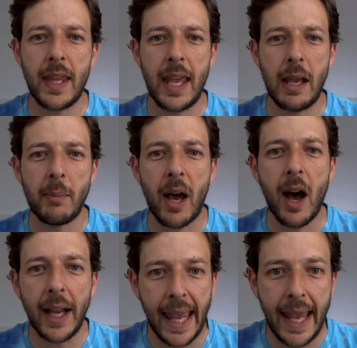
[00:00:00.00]
game
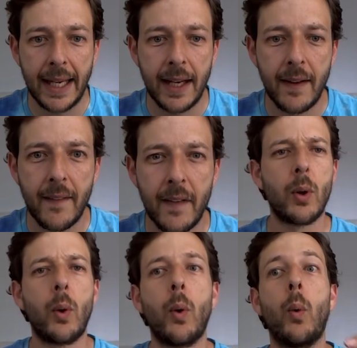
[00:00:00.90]
again.
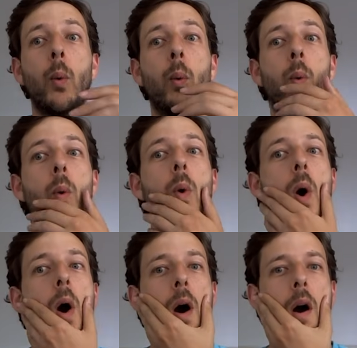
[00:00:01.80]

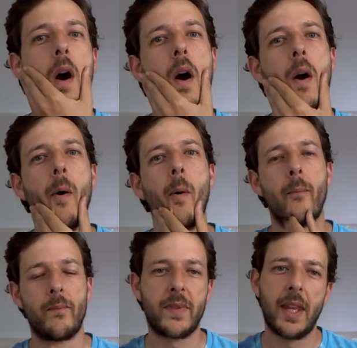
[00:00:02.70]
Whoa.
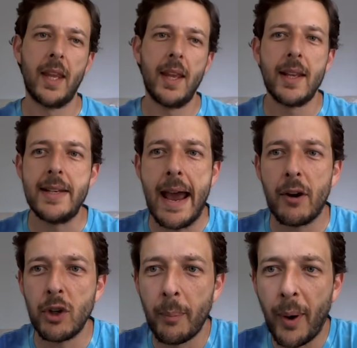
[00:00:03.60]
Now
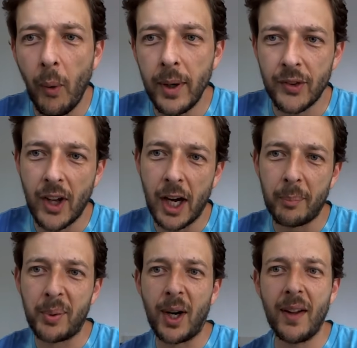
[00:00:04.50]
your opponent's got a
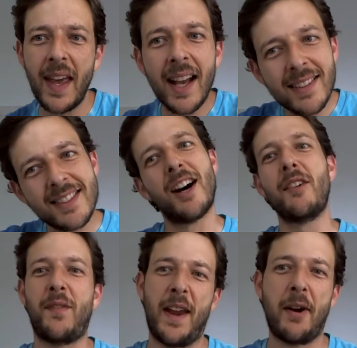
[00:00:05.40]
pawn. That's
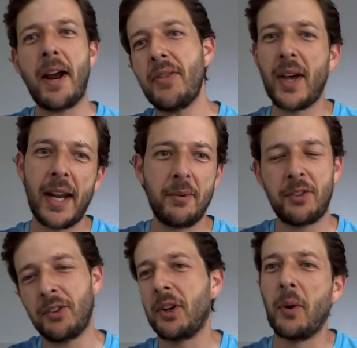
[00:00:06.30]
not fair. I thought I was
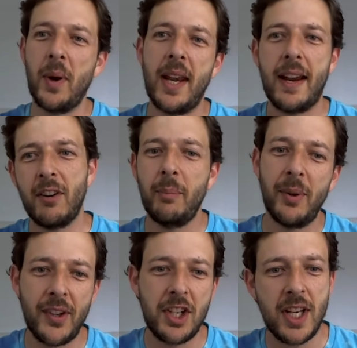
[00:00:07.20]
just going to win every
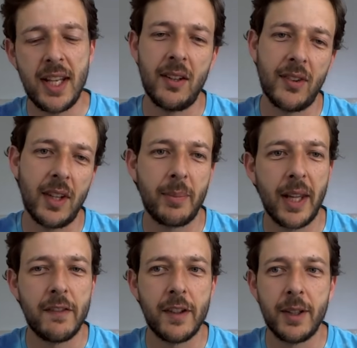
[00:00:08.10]
position easily,
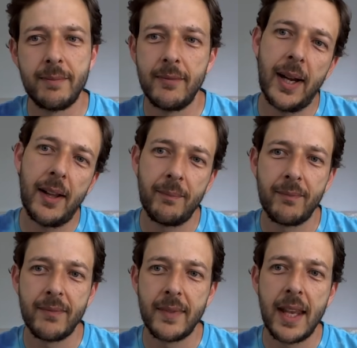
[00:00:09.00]
playful. Well,
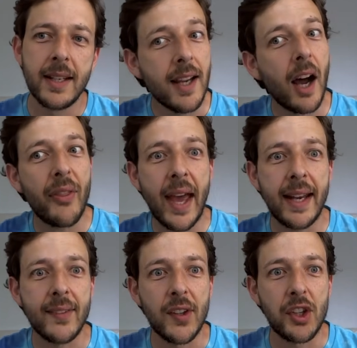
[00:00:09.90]
not that
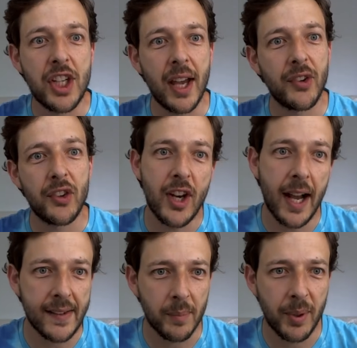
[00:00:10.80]
easy. Chess is
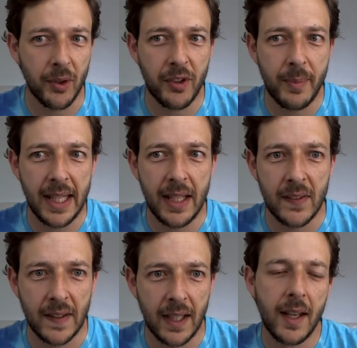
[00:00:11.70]
not supposed to be
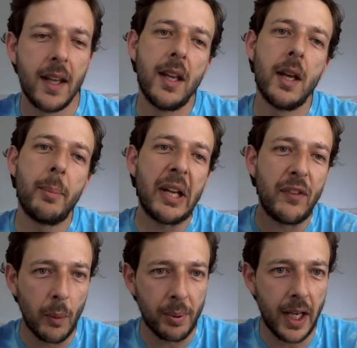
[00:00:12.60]
easy. But
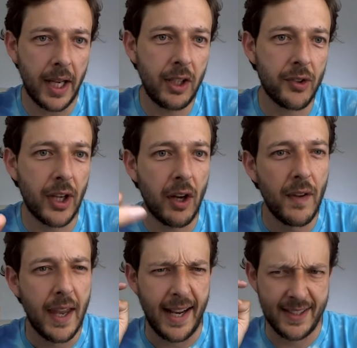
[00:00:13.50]
if you apply yourself
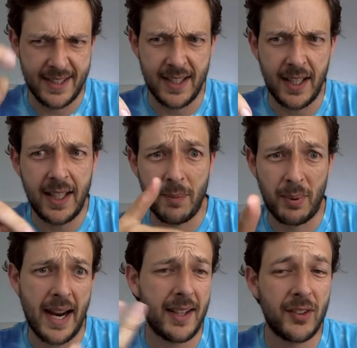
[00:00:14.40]
and study and
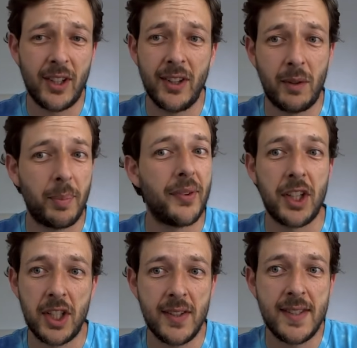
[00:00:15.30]
practice all these
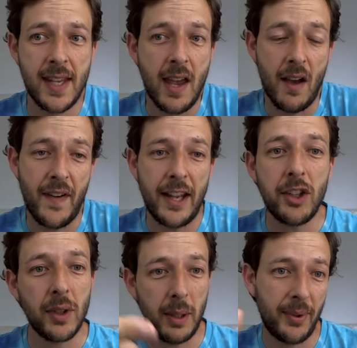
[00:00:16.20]
positions,
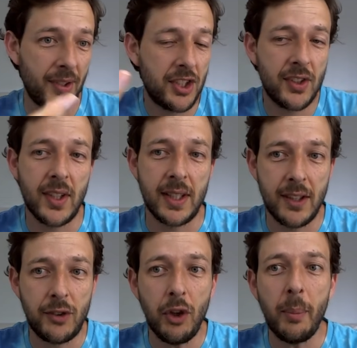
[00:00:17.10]
eventually positions like
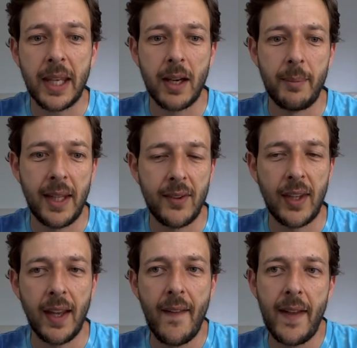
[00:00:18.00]
this do become
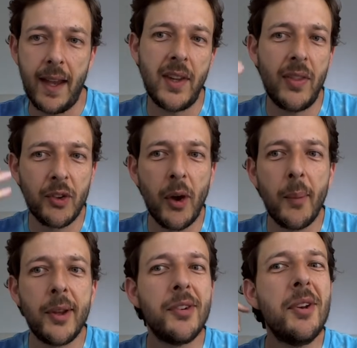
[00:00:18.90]
easy. And then there's
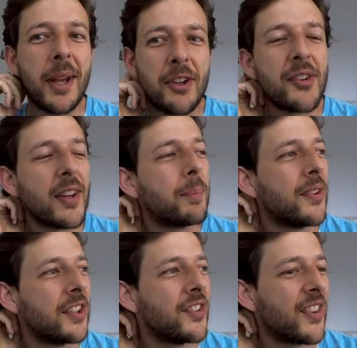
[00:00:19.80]
always new interesting
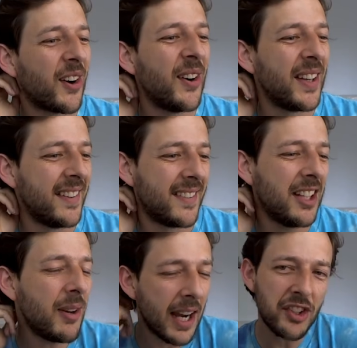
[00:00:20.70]
positions that aren't easy,
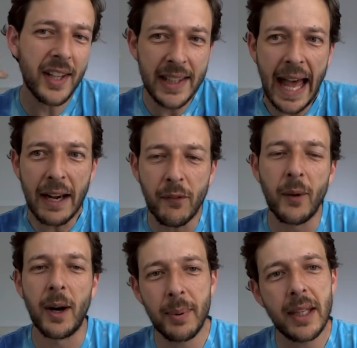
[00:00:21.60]
and you're actually glad
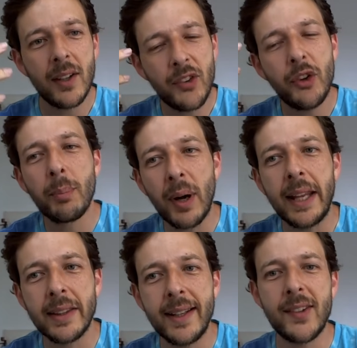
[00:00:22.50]
for it because your
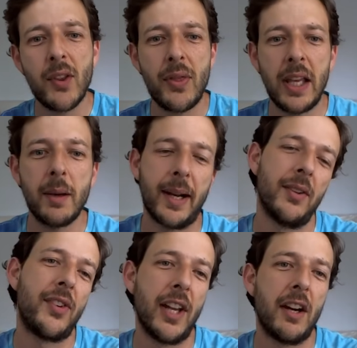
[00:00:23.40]
brain likes to think
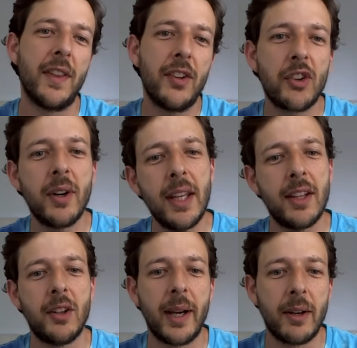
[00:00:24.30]
about stuff that's tricky
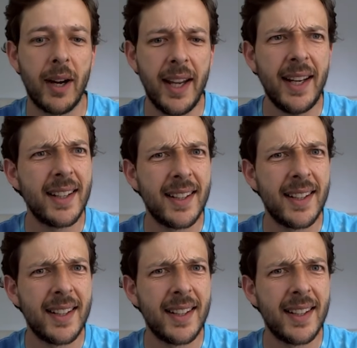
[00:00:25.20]
to it, right?